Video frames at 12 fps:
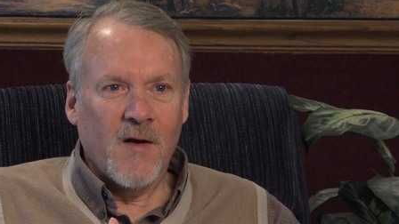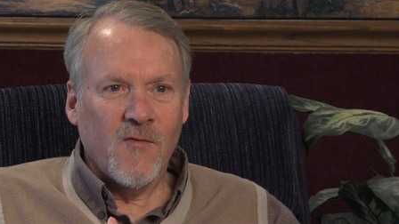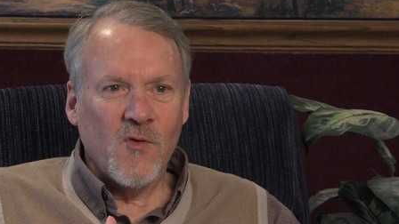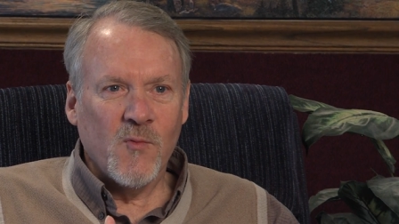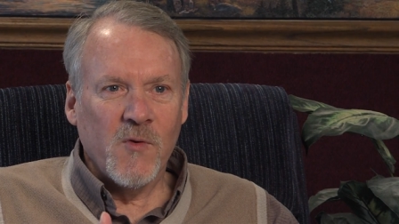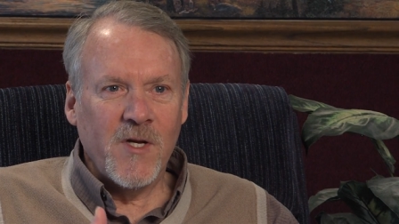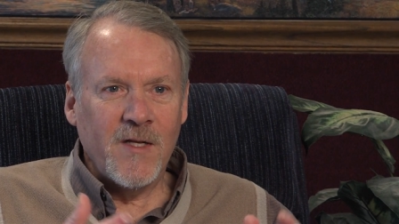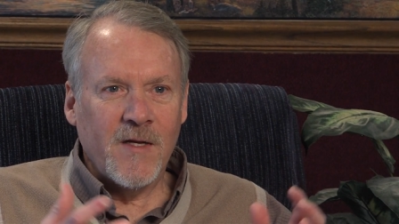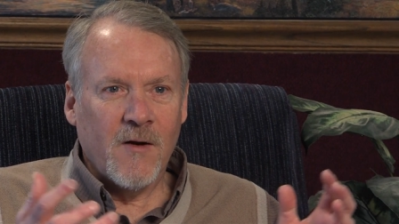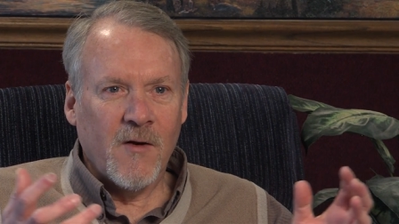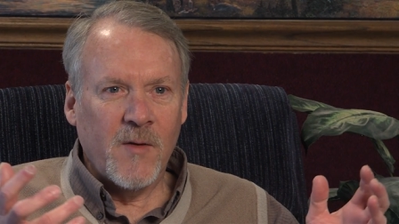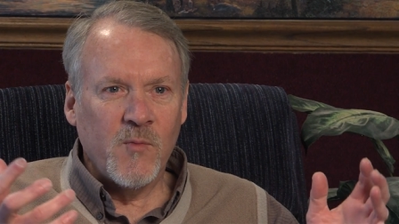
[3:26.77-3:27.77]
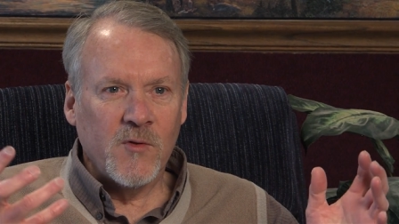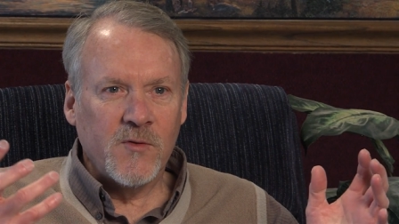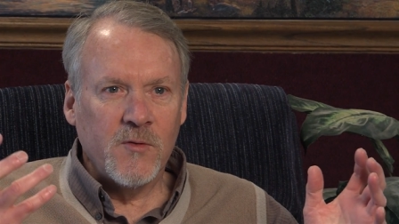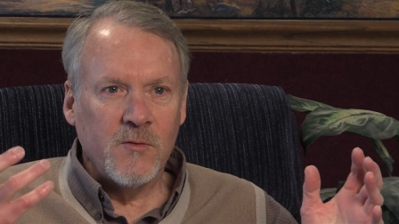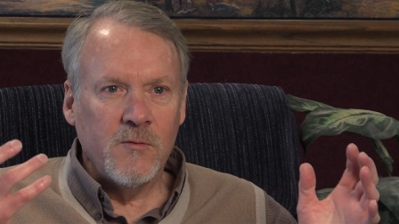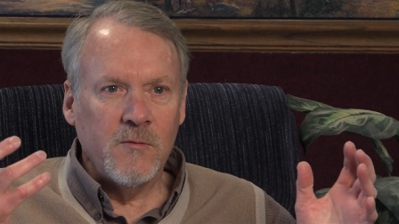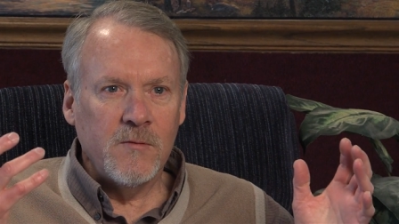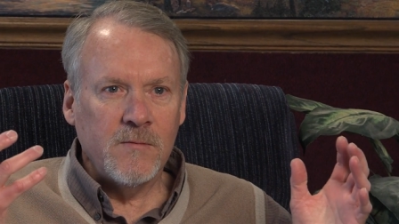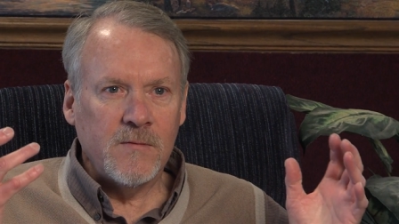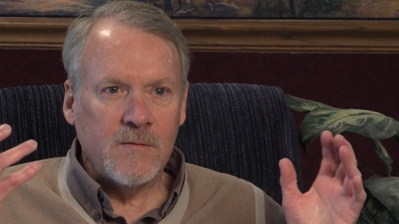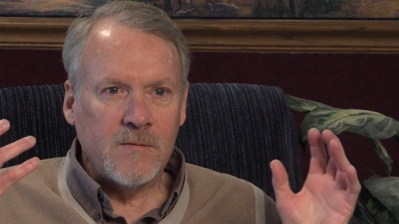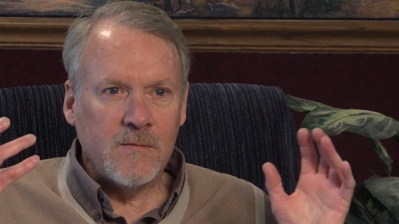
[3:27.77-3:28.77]
ever really are able to
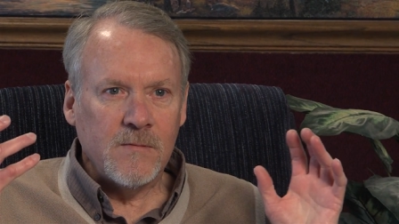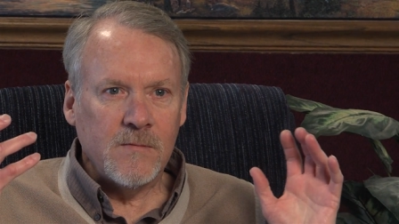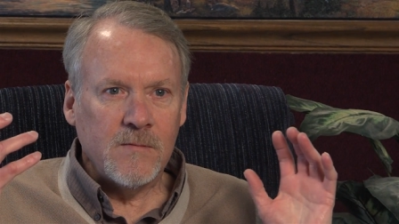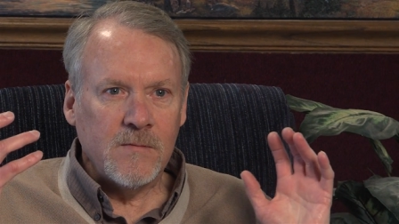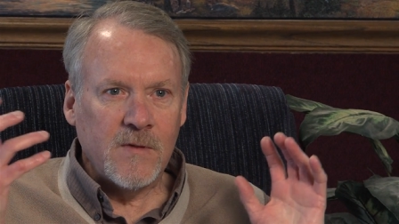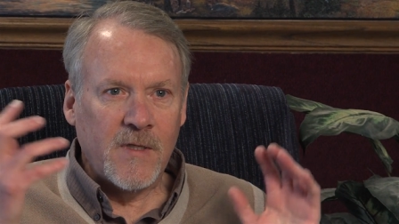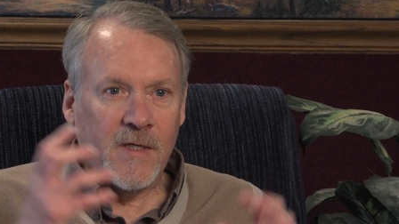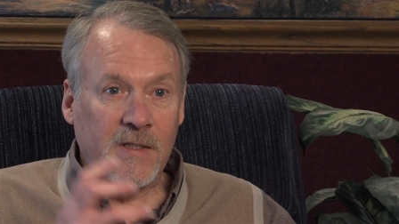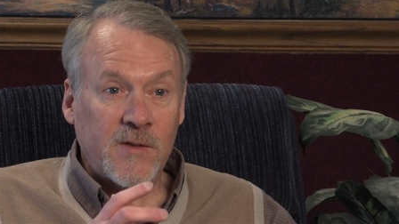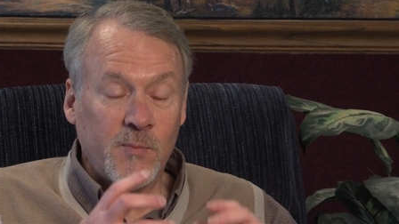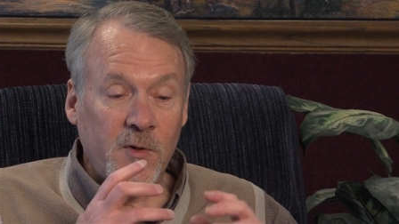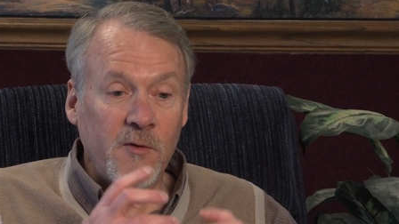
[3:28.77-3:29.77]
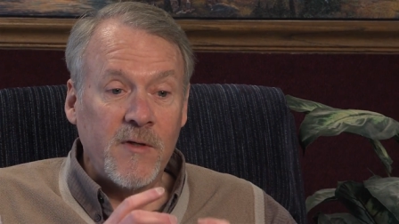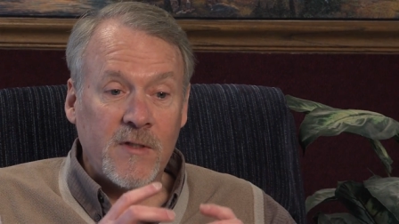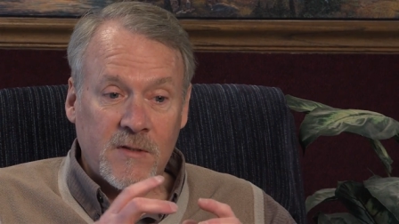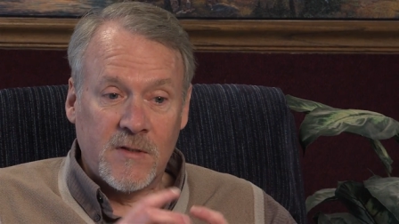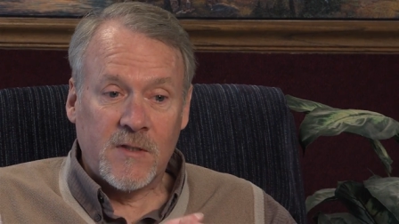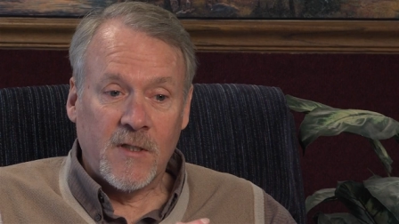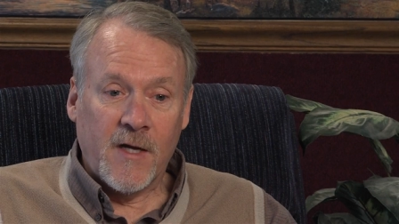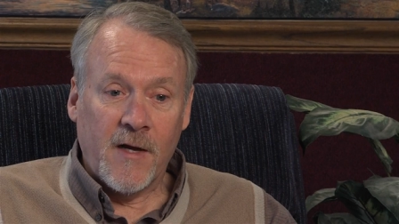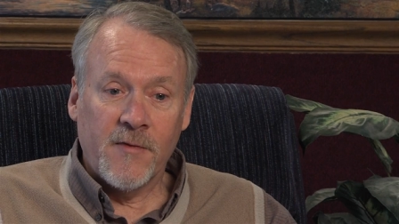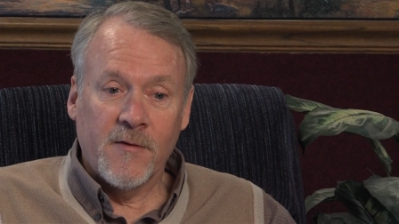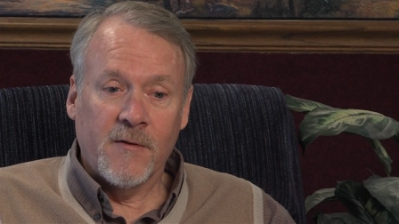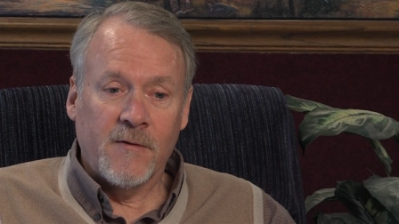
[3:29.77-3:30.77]
experience together